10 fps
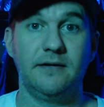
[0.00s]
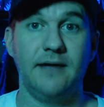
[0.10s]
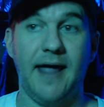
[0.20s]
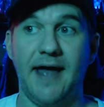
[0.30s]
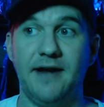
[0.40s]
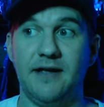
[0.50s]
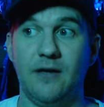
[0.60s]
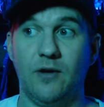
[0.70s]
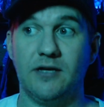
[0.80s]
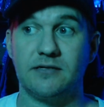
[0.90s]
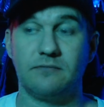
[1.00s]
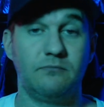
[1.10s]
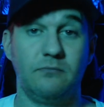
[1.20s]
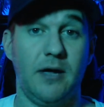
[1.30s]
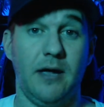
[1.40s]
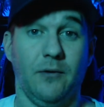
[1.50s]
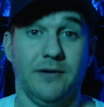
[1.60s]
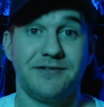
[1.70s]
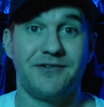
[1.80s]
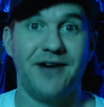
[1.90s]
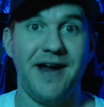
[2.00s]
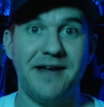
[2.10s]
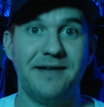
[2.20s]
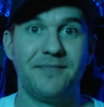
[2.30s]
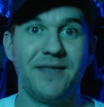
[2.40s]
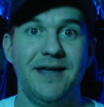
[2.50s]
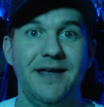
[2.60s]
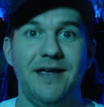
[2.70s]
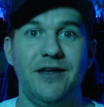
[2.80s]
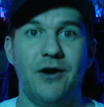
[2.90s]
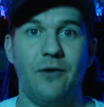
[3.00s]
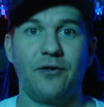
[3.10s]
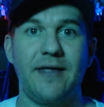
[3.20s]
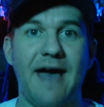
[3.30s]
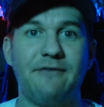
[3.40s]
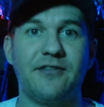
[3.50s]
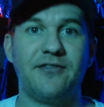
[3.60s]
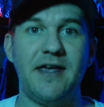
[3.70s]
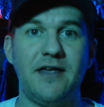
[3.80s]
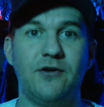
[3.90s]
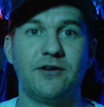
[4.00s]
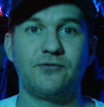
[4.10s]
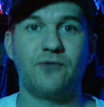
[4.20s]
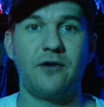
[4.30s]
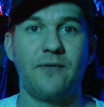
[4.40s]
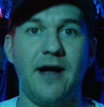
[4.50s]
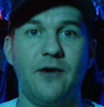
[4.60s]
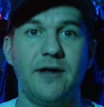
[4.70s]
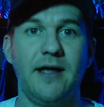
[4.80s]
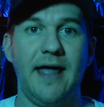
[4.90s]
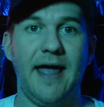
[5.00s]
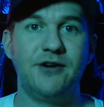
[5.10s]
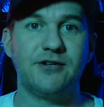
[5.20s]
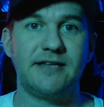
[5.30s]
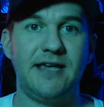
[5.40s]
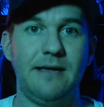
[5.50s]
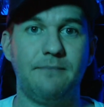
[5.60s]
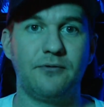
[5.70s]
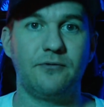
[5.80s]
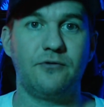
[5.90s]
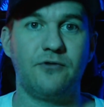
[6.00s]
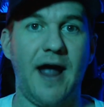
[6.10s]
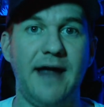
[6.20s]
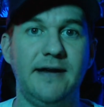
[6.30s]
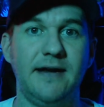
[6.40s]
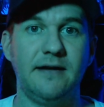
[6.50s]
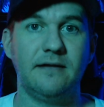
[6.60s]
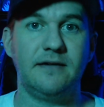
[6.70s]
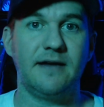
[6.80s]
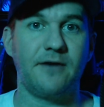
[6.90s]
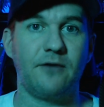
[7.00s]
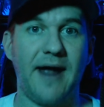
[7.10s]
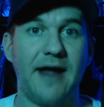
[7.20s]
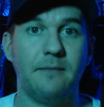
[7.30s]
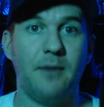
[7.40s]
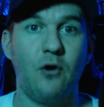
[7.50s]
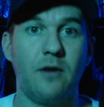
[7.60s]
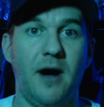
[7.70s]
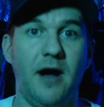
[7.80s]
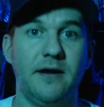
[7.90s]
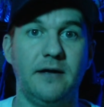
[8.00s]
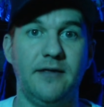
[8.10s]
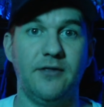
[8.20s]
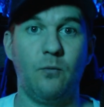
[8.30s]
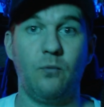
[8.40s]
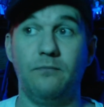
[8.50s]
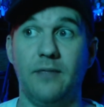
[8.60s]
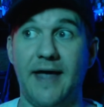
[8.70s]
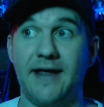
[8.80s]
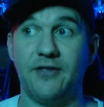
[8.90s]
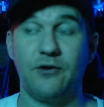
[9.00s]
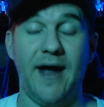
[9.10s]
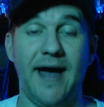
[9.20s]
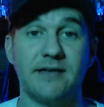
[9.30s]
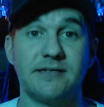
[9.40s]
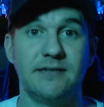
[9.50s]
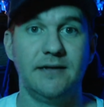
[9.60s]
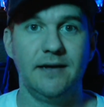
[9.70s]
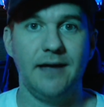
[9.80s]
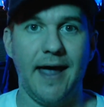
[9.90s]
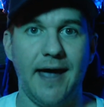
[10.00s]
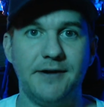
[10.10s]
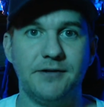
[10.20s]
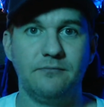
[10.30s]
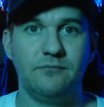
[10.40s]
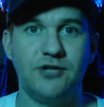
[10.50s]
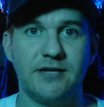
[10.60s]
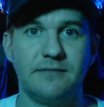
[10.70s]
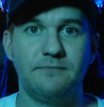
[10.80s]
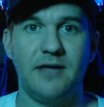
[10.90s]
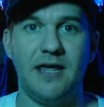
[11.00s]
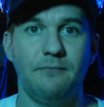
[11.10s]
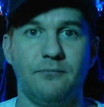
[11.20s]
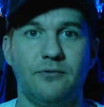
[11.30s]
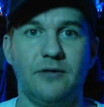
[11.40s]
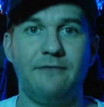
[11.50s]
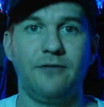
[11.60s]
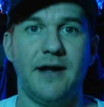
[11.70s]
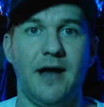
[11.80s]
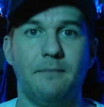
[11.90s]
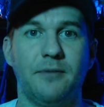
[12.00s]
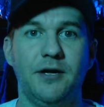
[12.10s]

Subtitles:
And it was great. You don't really have to think. You could just run around and just keep grinding different random Pokemon in the grass and just keep leveling up